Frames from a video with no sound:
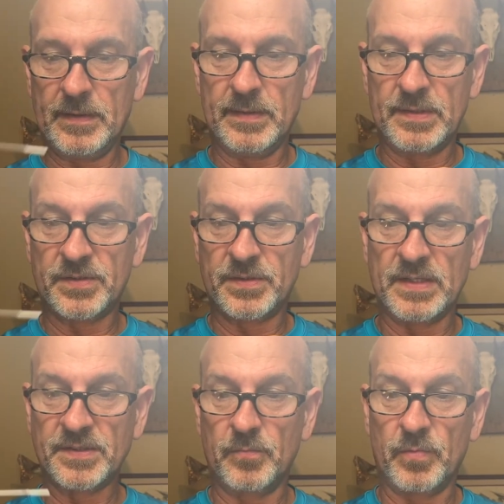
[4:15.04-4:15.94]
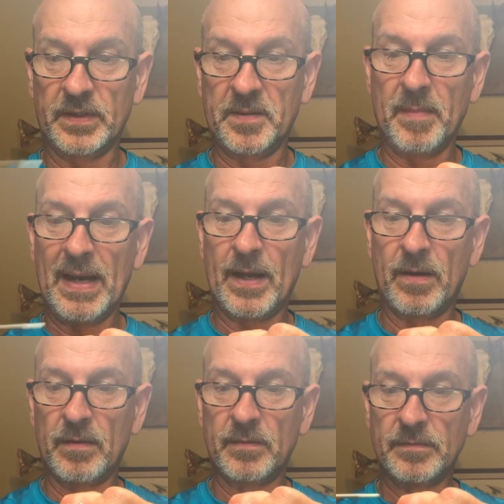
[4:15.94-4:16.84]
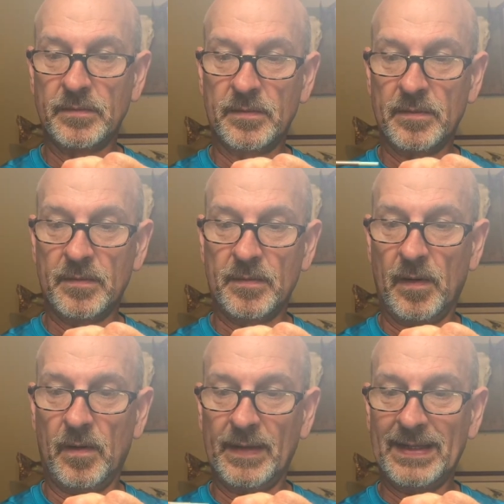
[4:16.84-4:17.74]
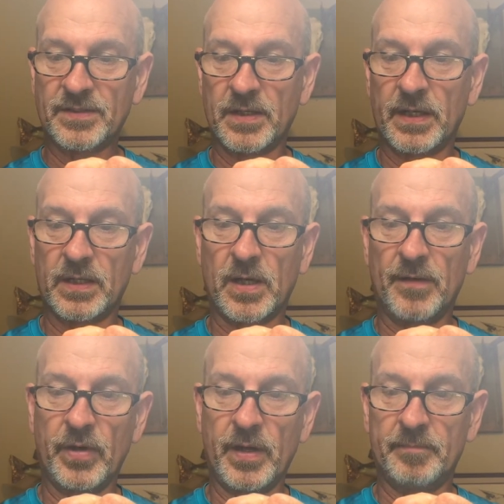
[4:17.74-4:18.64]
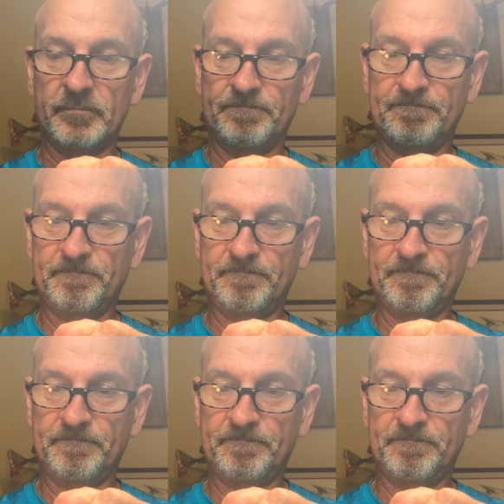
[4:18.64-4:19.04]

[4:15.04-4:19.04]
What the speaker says: This doesn't really matter. All that's going to get covered up.